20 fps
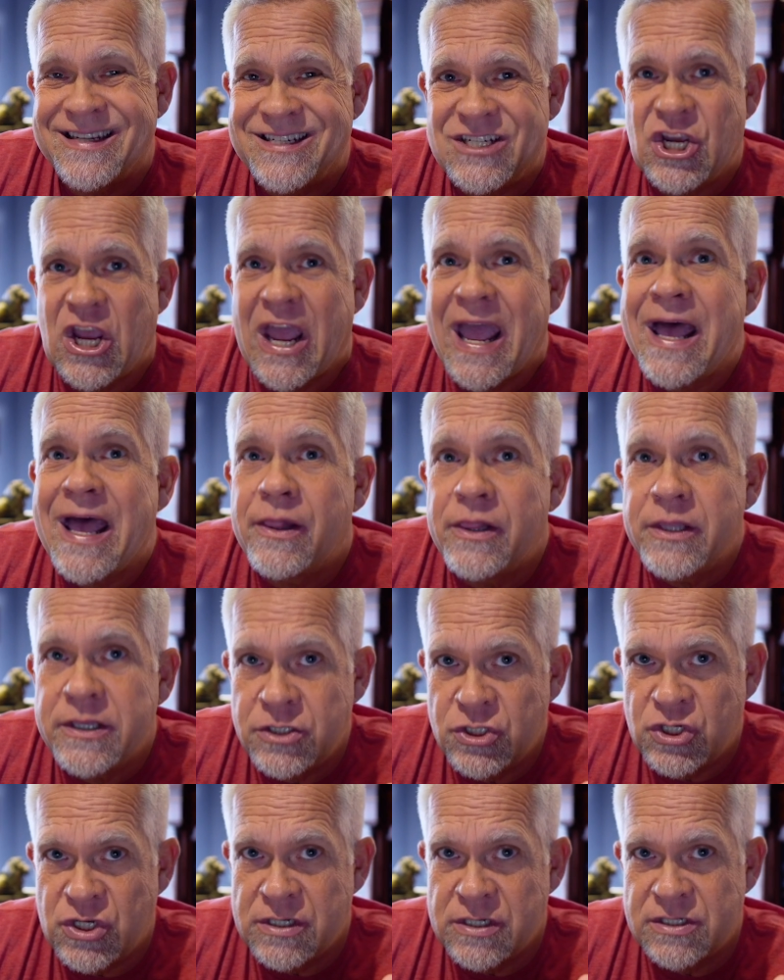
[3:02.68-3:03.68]

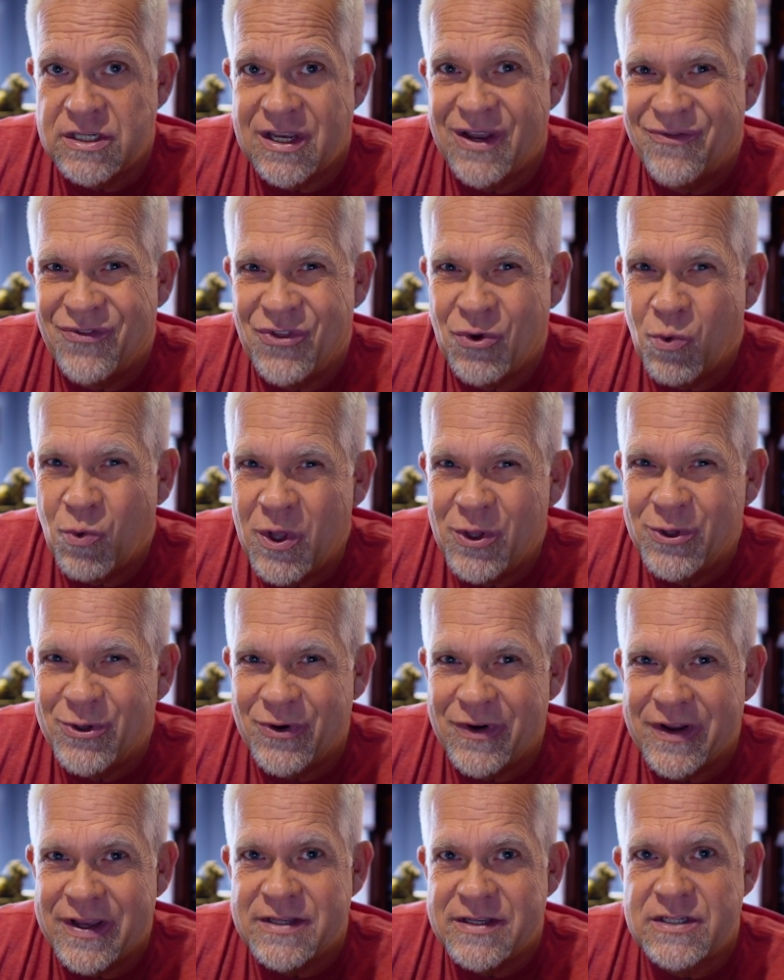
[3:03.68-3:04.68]
challenges of the
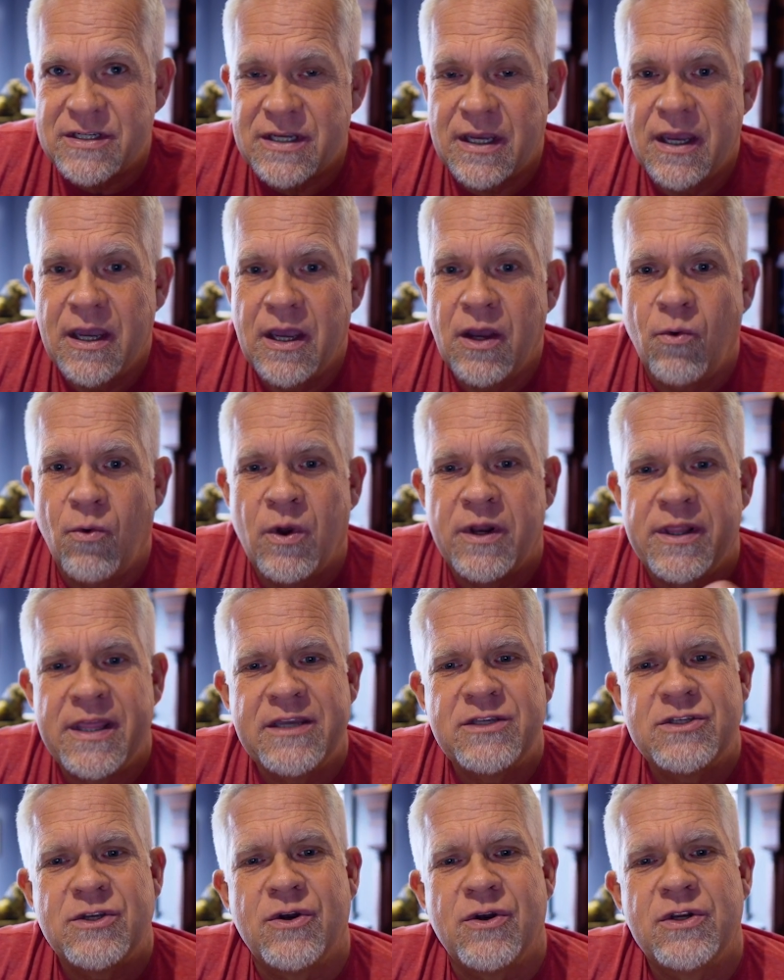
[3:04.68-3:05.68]
wilderness? What do
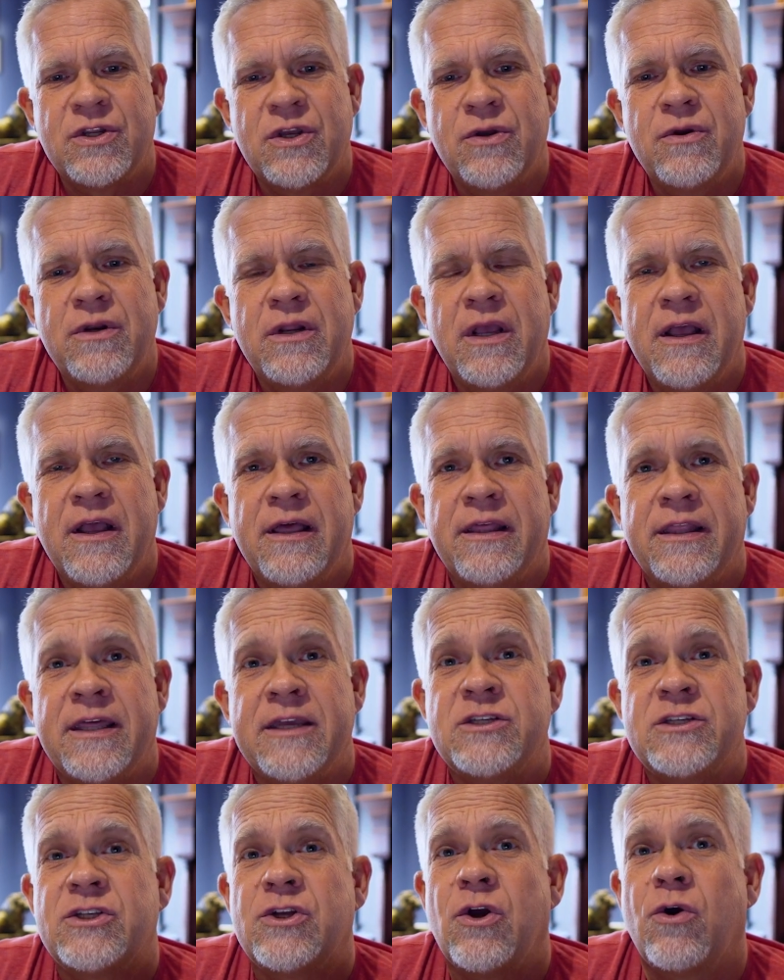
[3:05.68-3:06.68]
they start doing? They
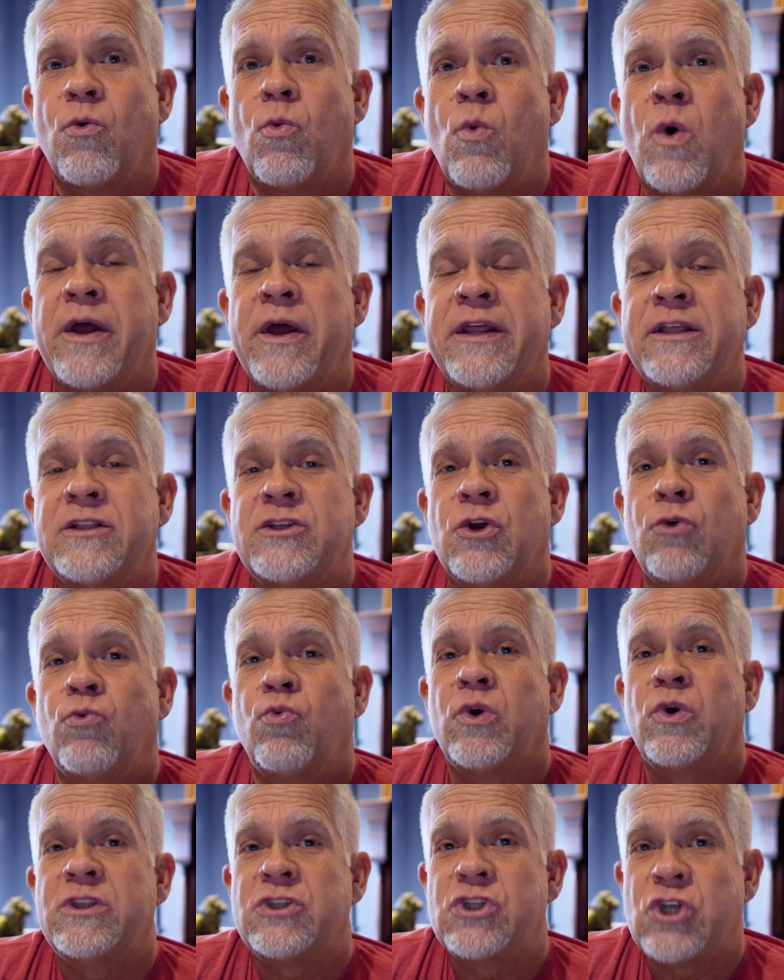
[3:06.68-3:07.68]
start wanting to
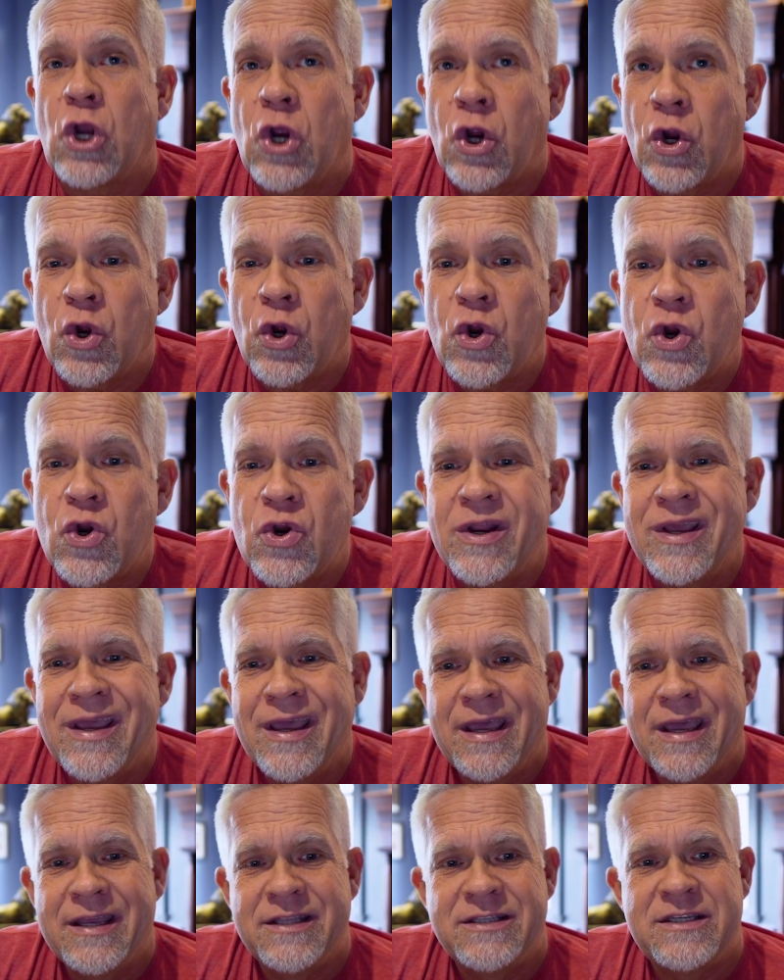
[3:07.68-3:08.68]
return
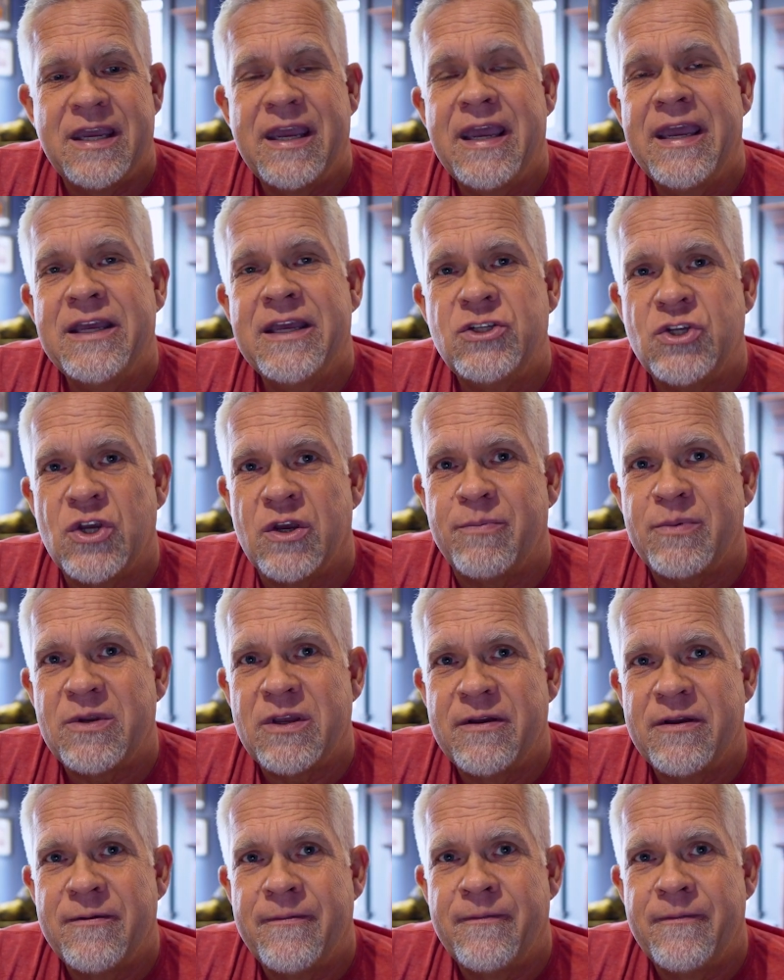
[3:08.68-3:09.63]
to Egypt.